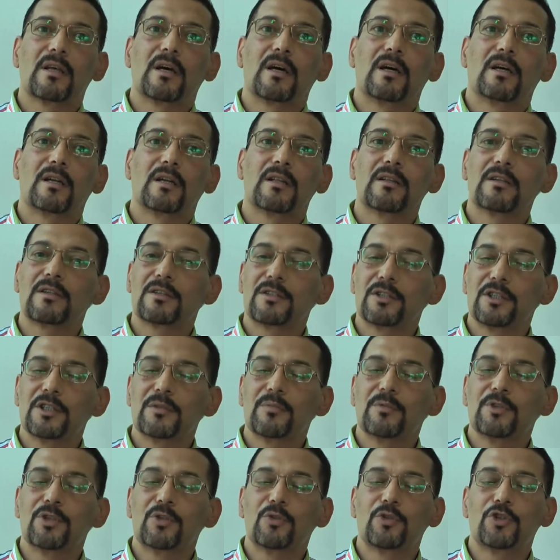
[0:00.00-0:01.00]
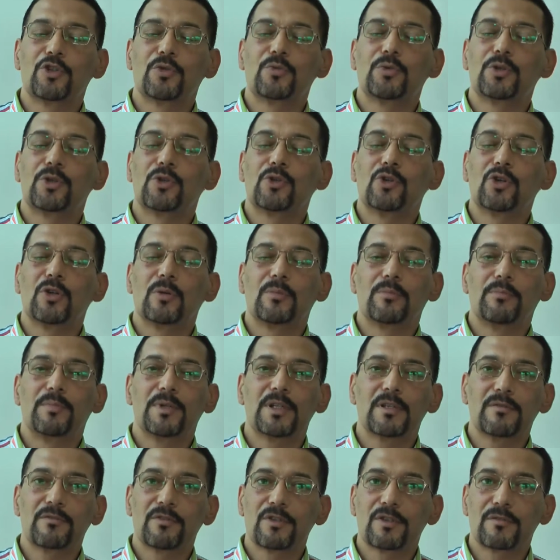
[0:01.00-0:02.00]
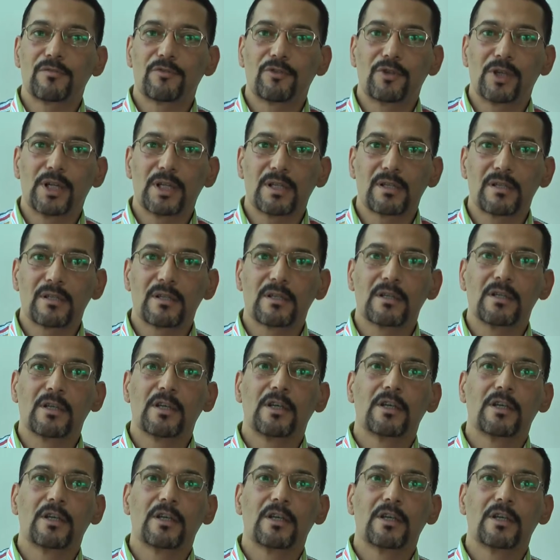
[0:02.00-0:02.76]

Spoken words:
another treatment which we call bisphosphonates.